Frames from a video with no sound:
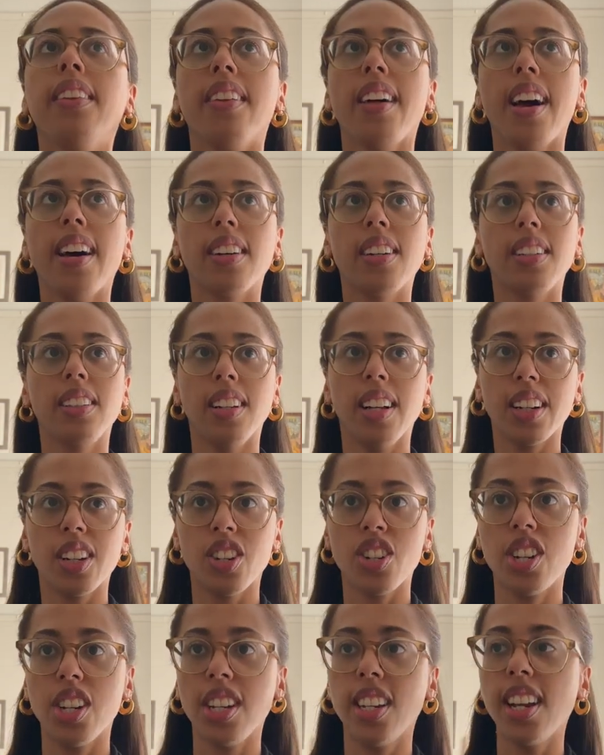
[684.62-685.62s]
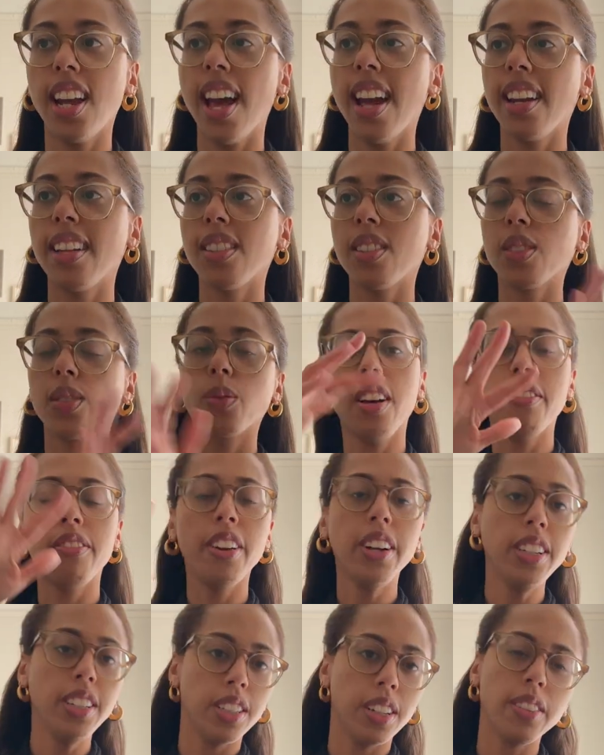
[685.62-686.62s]
that collection and it's
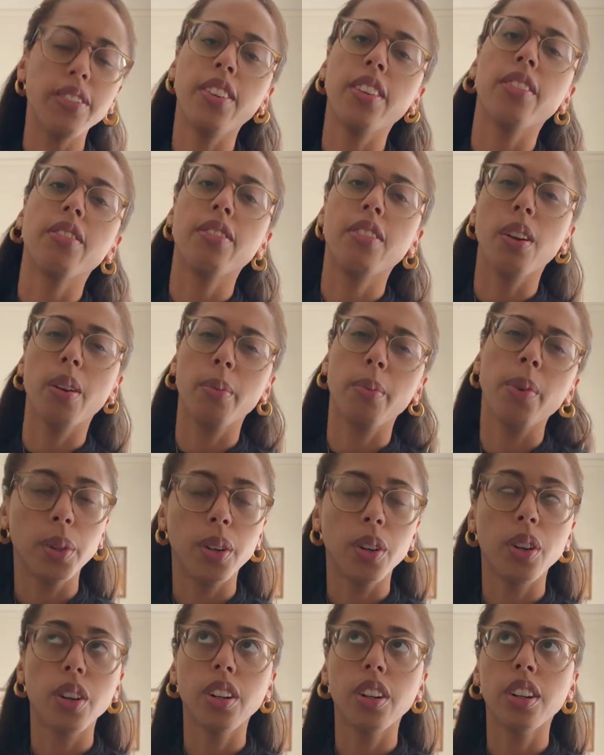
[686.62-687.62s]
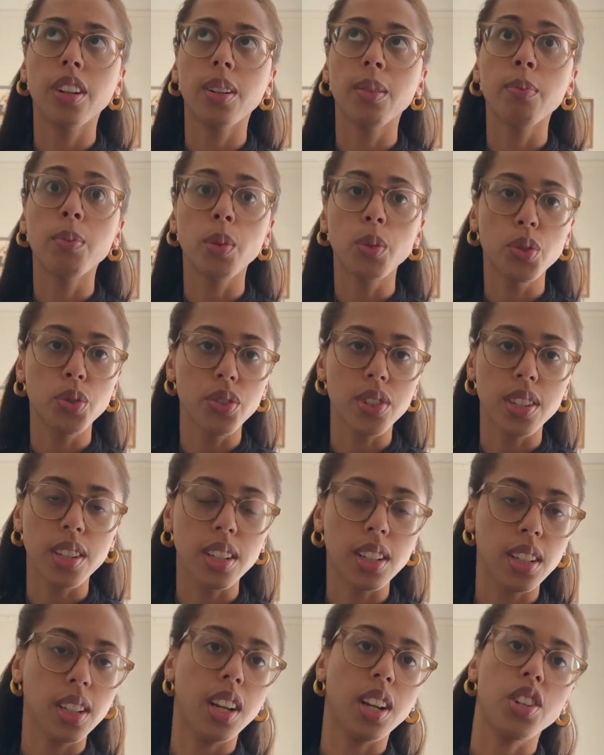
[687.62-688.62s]
very different from her most recent
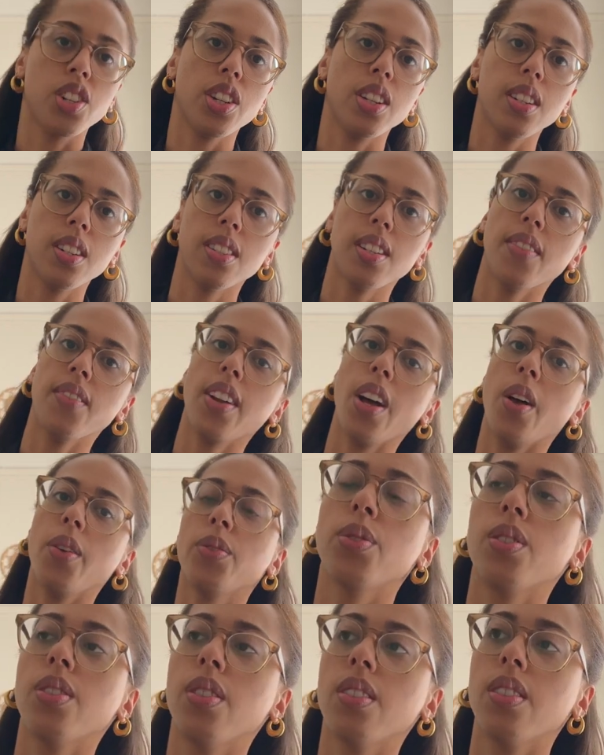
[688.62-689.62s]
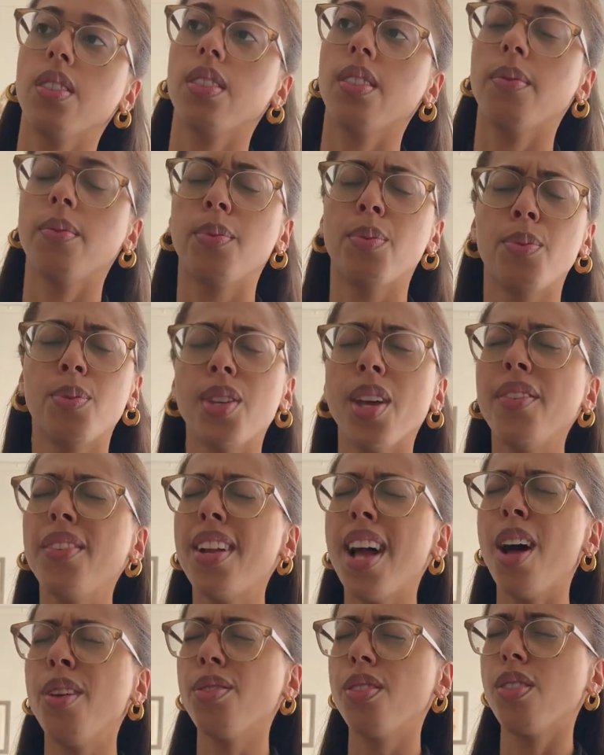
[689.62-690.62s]
collection, Seven House Seven
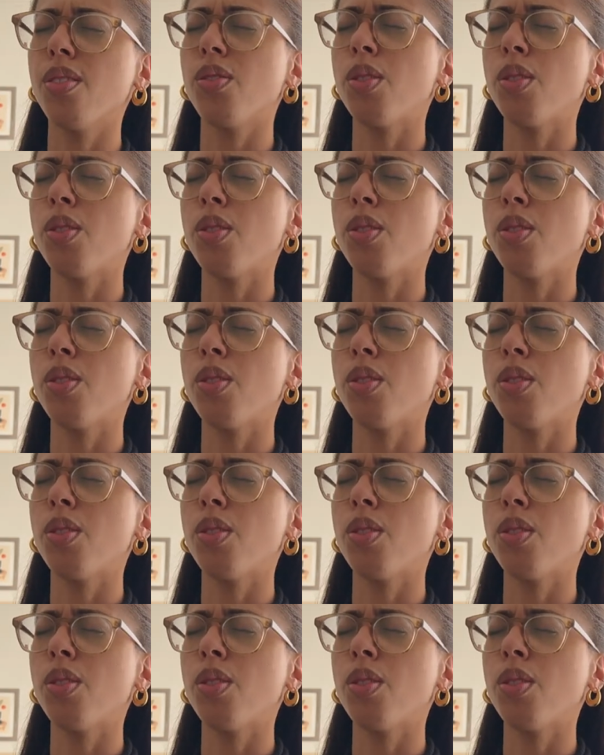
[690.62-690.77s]
Houses of